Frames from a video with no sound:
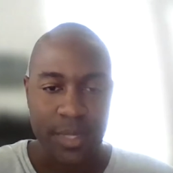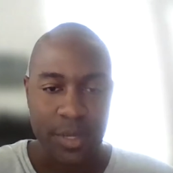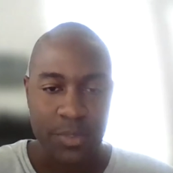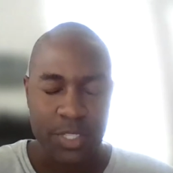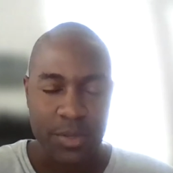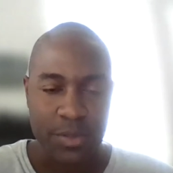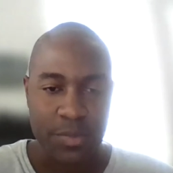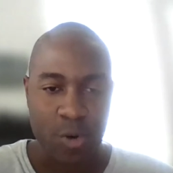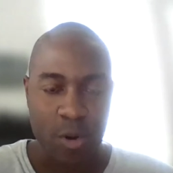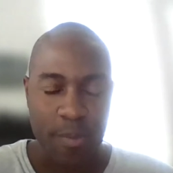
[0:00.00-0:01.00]
it
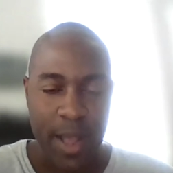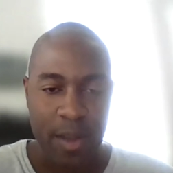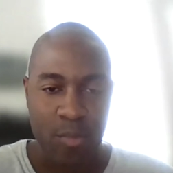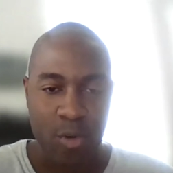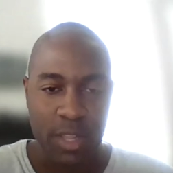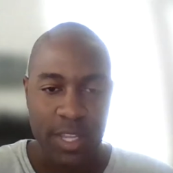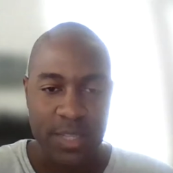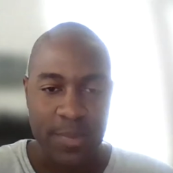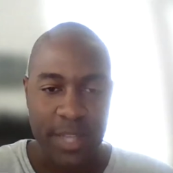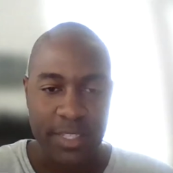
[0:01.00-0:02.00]
was more or
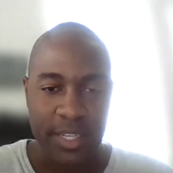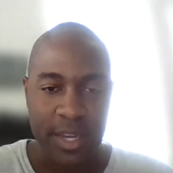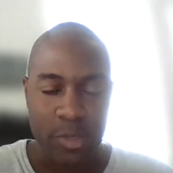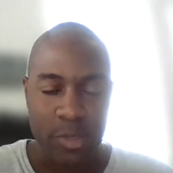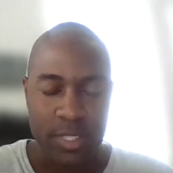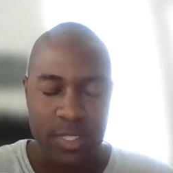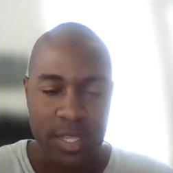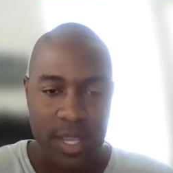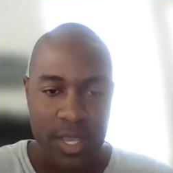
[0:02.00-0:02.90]
less about the numbers.